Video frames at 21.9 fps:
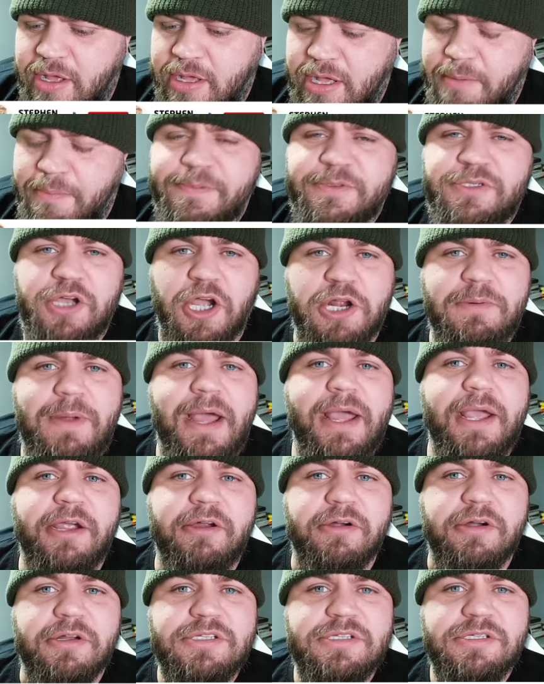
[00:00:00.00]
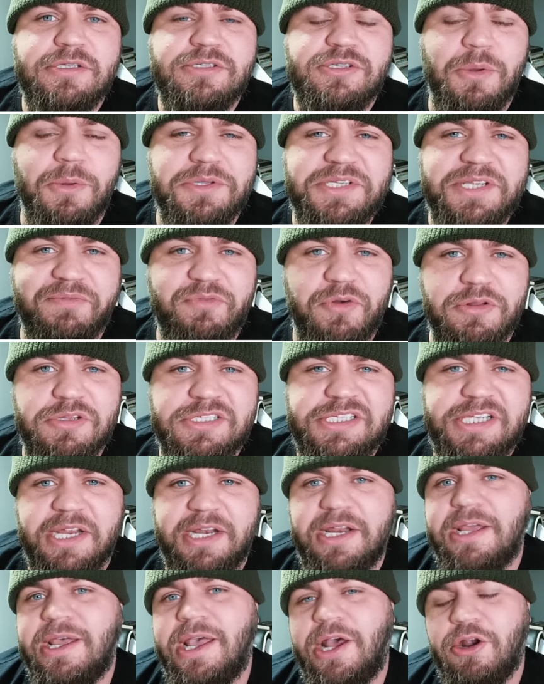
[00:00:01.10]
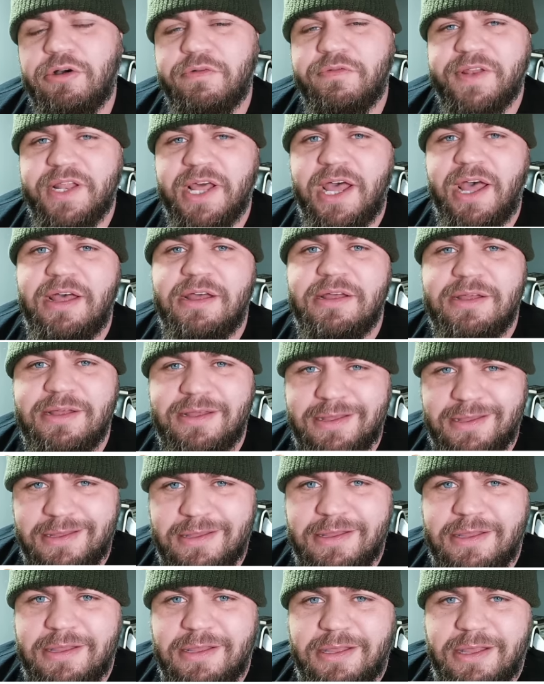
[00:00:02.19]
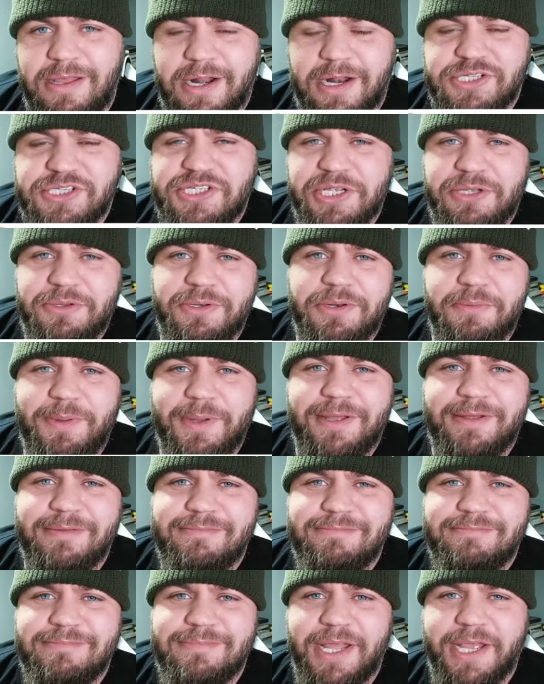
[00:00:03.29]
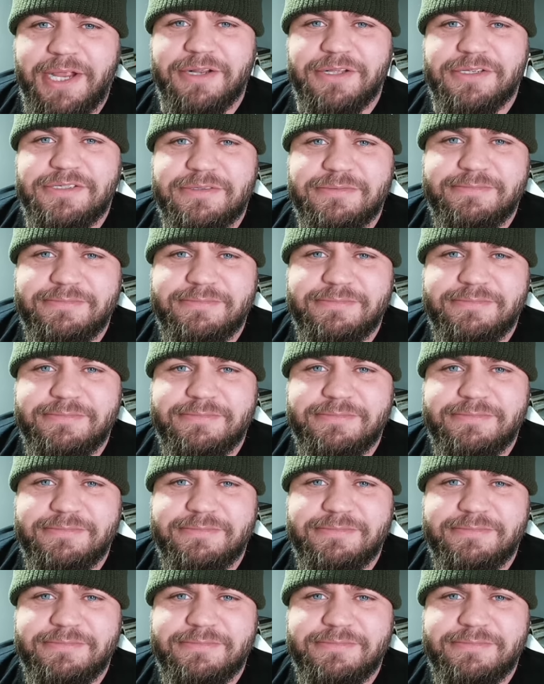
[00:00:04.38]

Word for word: I'm talking about Icarus. So once everyone's seen it, head over there. I'll see you in a bit. Later.